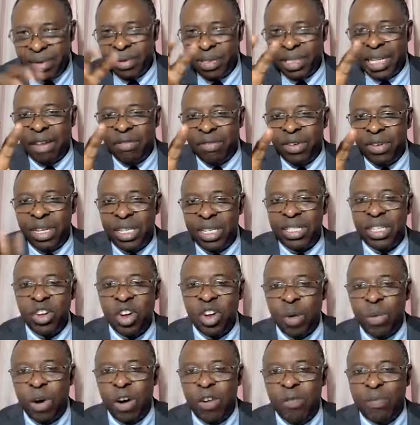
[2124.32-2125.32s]
Seven is the
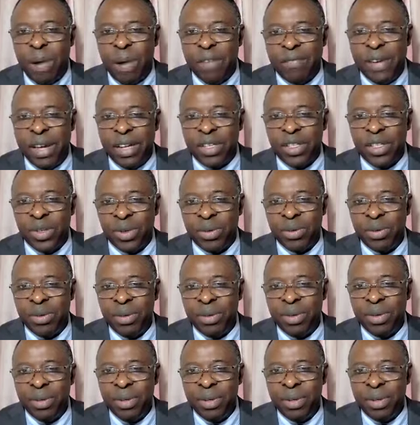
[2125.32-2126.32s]
number of perfection.
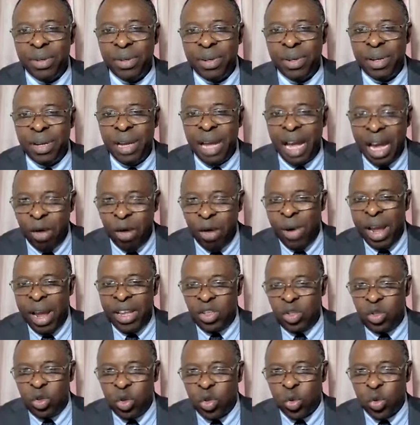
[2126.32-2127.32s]
And
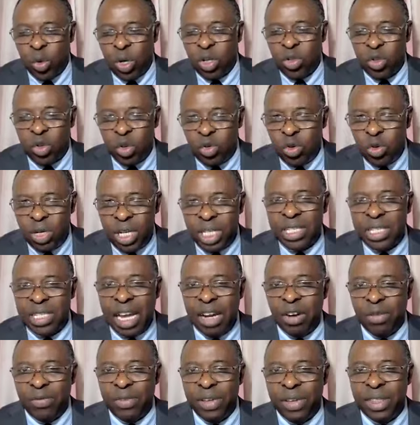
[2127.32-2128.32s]
when Jews want to do this
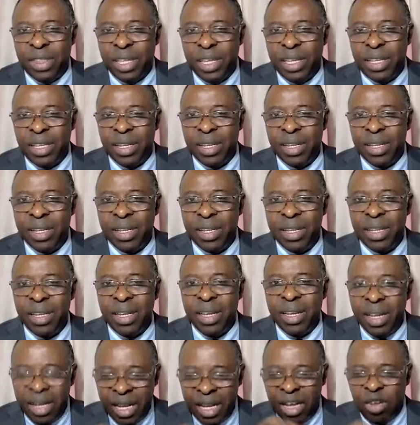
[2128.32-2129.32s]
kind of a thing,
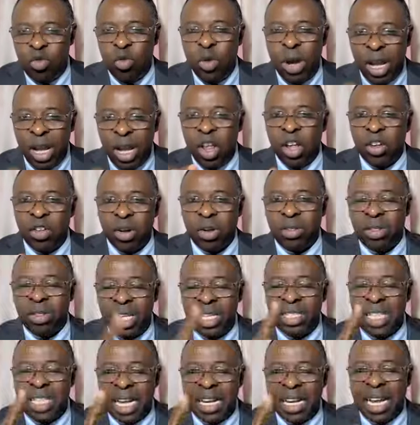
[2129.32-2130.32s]
they do a lot of
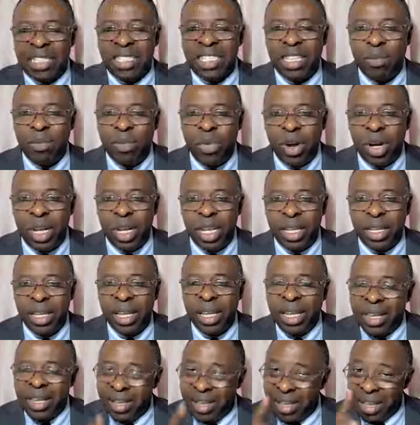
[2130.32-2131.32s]
things that are symbolic.
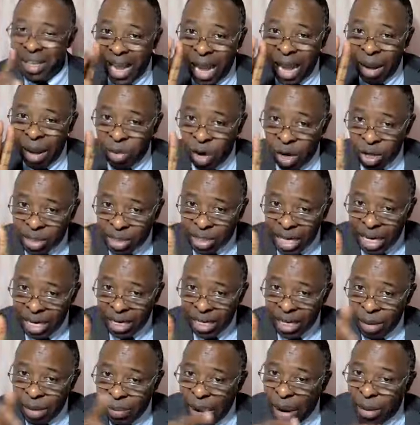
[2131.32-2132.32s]
I'm not
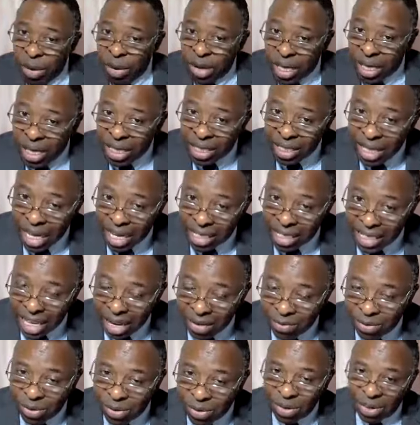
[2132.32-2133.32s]
saying, the Bible didn't say it's
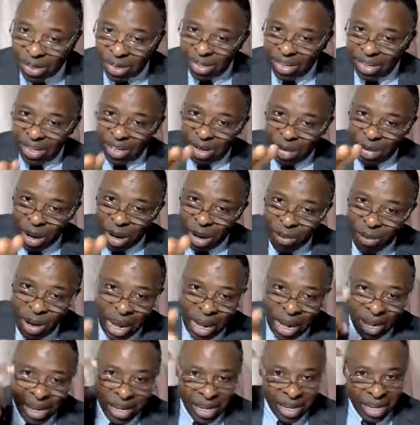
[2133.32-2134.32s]
seven.
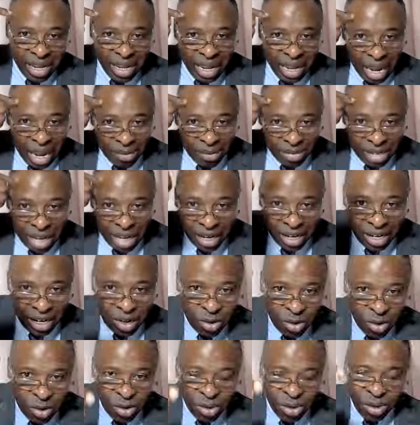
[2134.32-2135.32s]
Remember, I'm telling
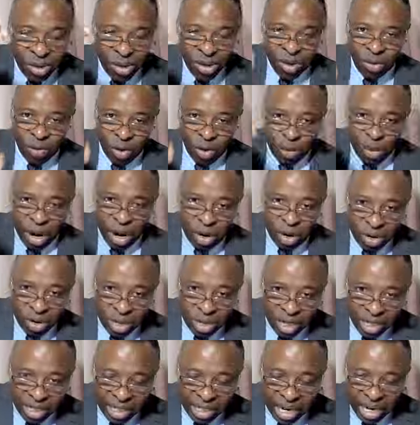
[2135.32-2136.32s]
you from an
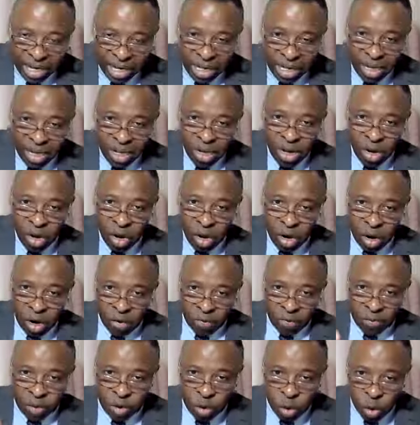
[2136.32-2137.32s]
understanding
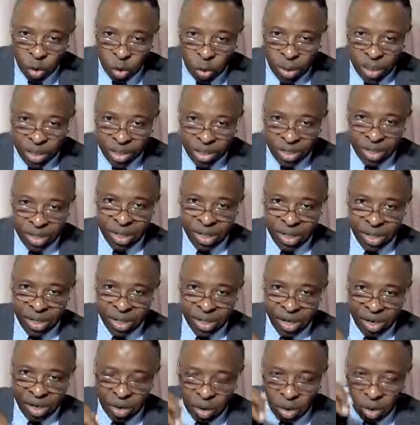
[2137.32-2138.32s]
of Jewish,
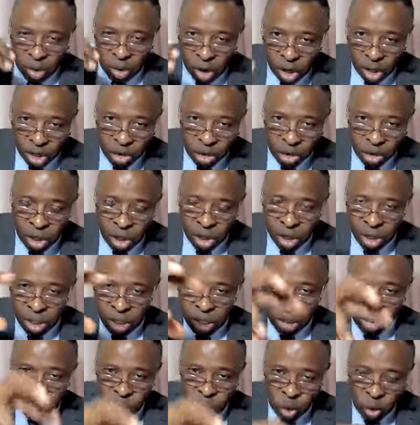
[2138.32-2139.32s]
you know, culture,
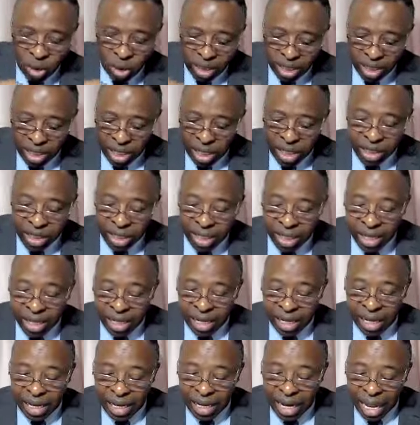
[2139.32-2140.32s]
Jewish this,
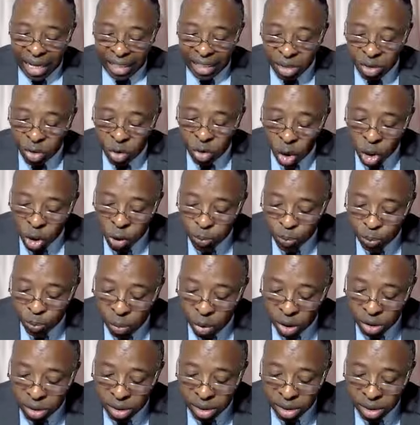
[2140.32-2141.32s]
that those
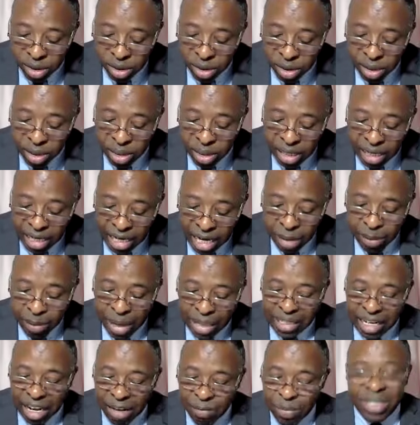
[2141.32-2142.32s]
pots, they
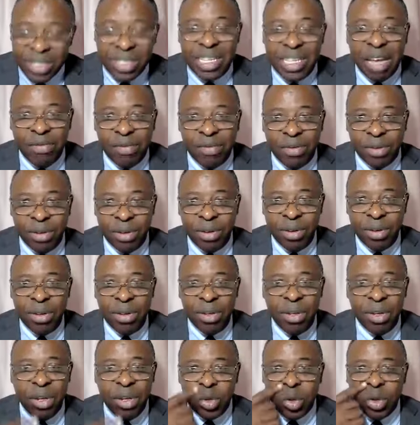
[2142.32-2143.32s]
might have been seven
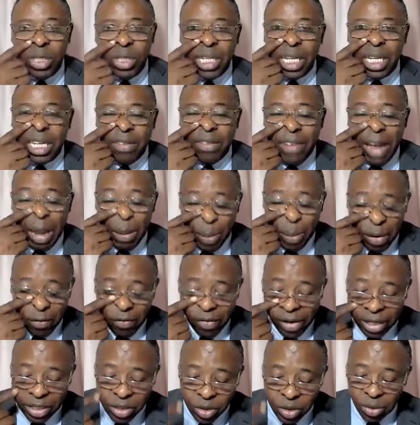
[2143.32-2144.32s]
to signify
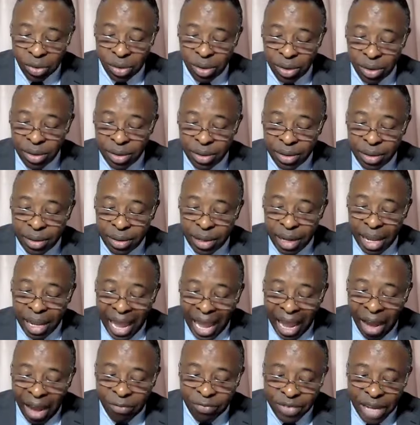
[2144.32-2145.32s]
perfection
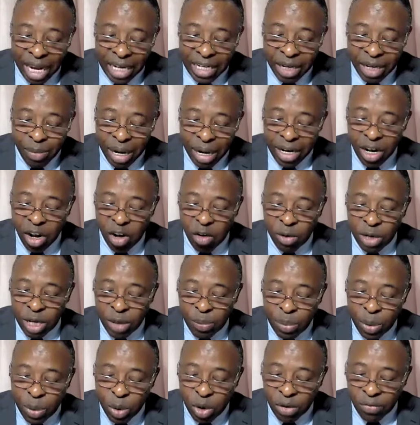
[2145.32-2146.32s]
after the manner of
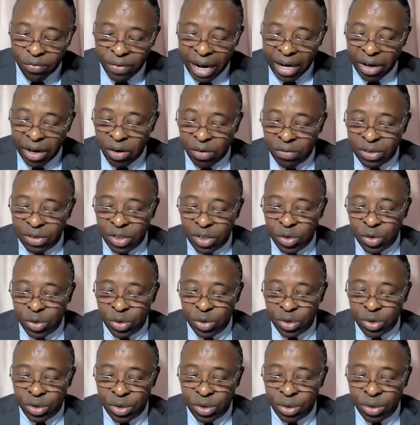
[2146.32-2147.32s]
the purifying of the
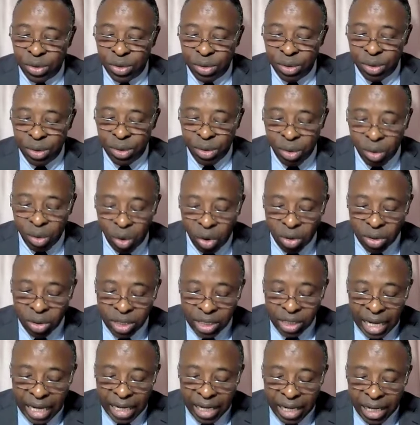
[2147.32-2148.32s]
Jews,
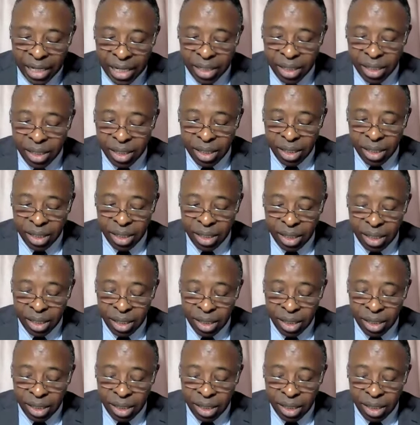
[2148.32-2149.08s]
containing